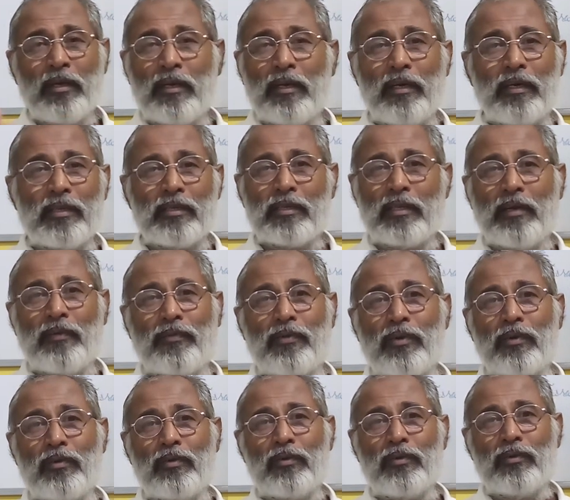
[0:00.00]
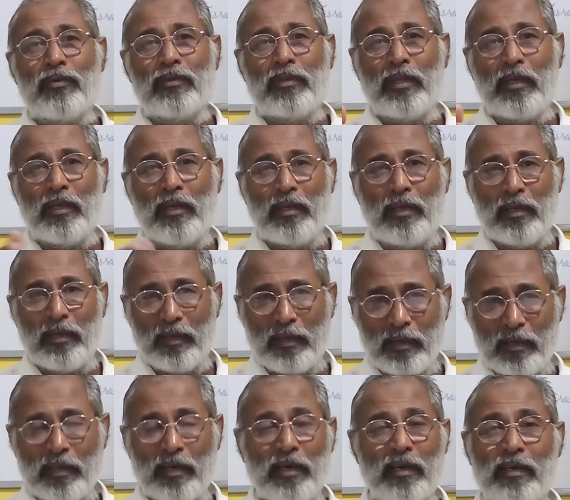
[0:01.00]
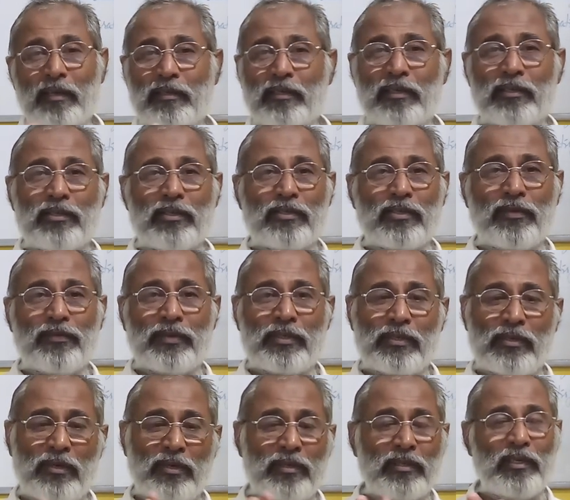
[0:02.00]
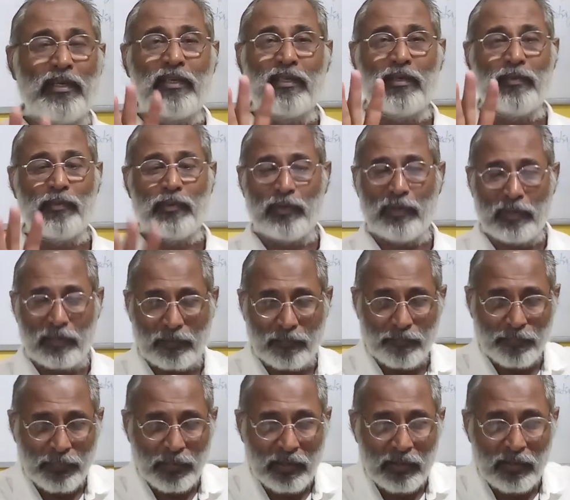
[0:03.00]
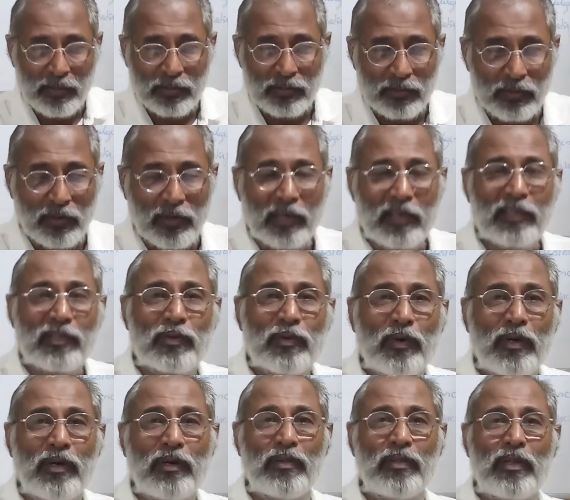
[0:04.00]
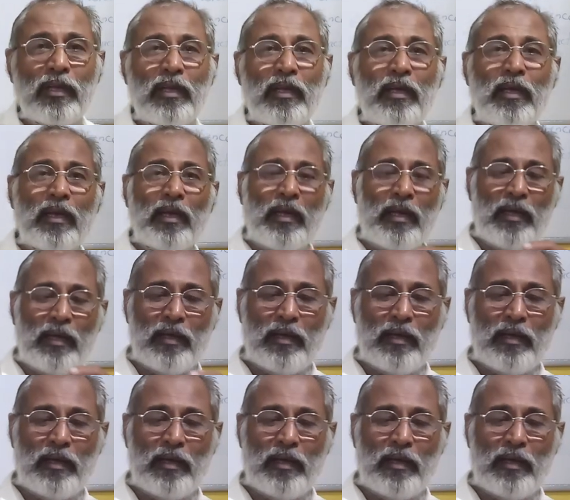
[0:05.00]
it is left to the great researchers of astrology. Let them do it. So let us go into the